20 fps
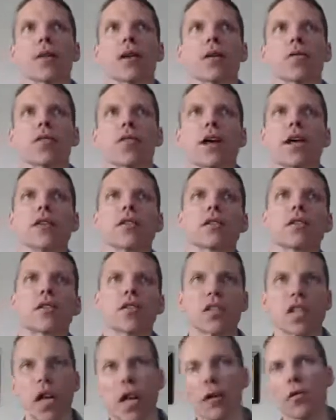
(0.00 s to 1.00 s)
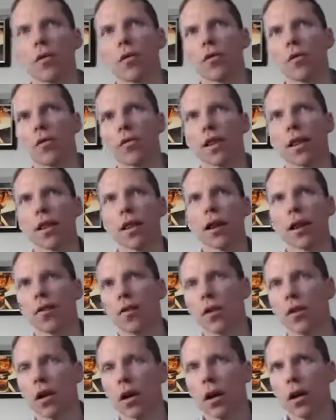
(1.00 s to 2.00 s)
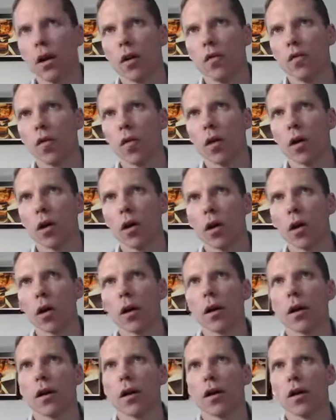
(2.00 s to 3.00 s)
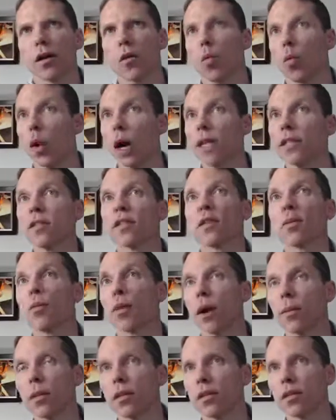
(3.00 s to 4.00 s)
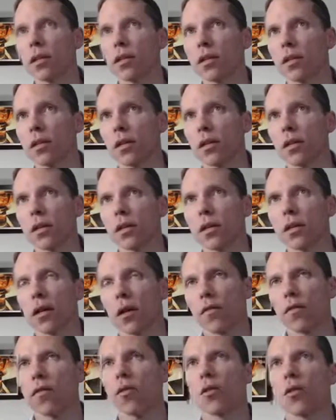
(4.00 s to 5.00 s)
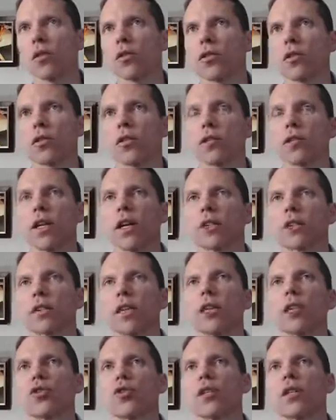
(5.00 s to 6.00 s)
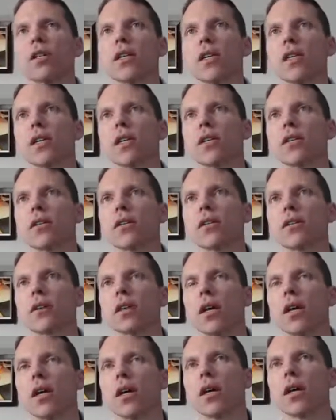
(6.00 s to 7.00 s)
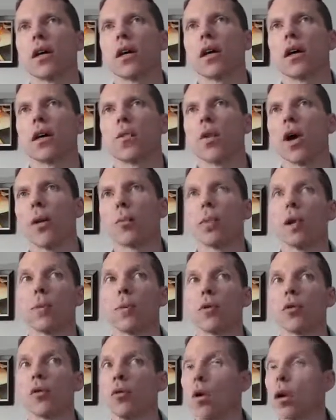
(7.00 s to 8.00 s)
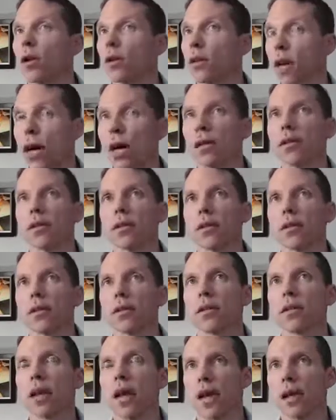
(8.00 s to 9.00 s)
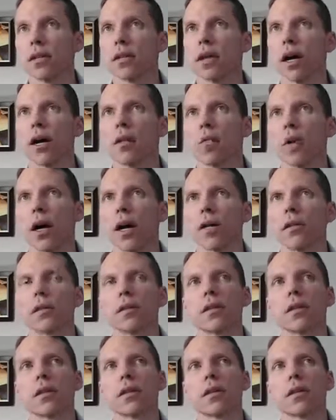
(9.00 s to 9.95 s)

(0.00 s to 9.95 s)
raises terror threat level for white supremacists. Of course, the translation is white people who are not anti-white.